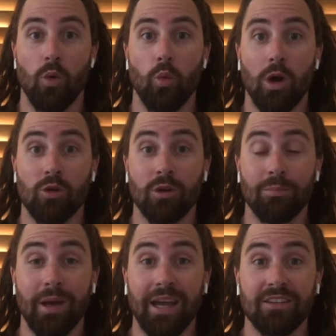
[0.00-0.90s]
Welcome
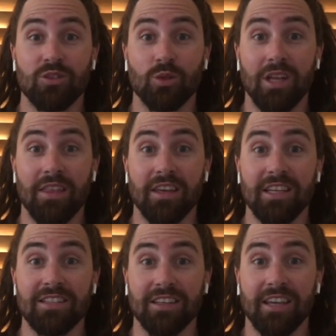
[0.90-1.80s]
back to another
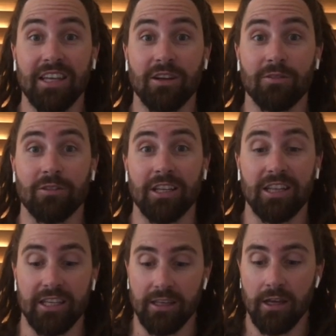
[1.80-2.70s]
Is It Keto
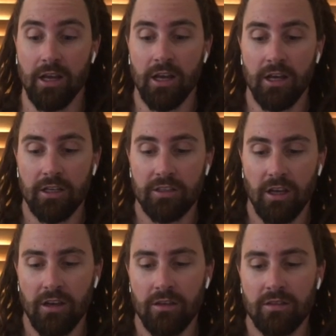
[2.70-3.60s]
Friendly?
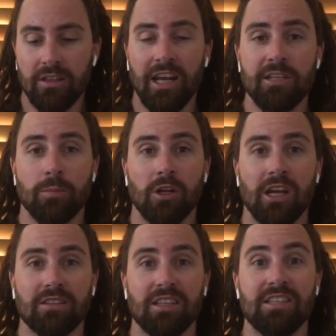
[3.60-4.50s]
So today's
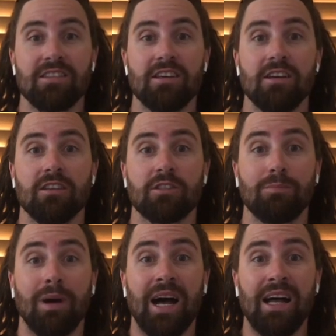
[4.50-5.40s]
product is the
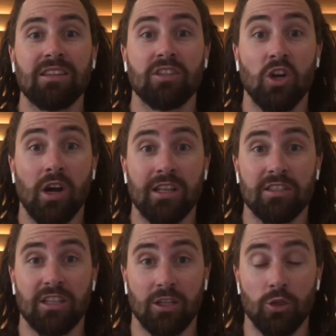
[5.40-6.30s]
Smart Diet
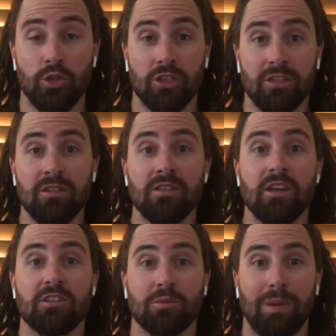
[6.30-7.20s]
Solutions
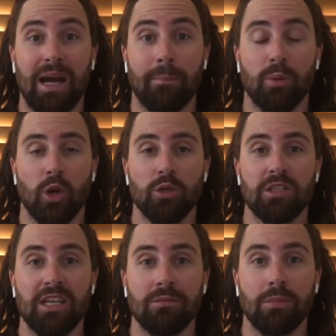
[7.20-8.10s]
Smart
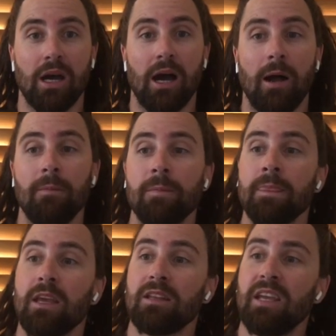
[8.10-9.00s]
Protein Bar.
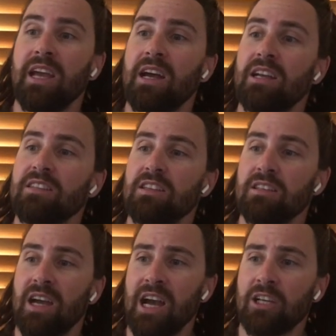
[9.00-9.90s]
Now it's the
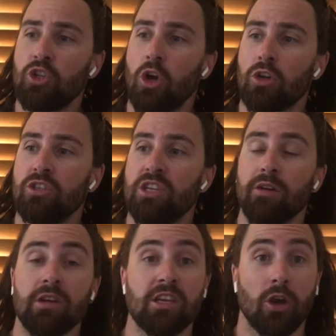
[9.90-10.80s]
Dark Choc
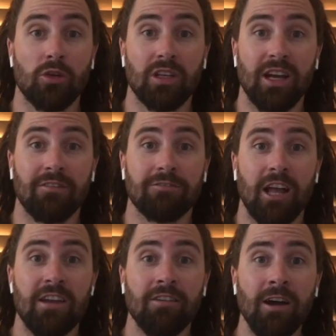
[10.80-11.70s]
Cherry Coconut
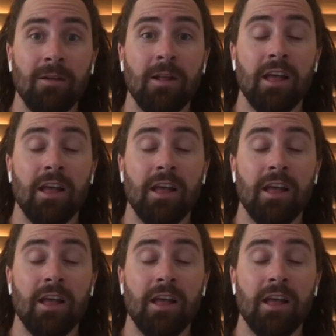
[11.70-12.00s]
flavour,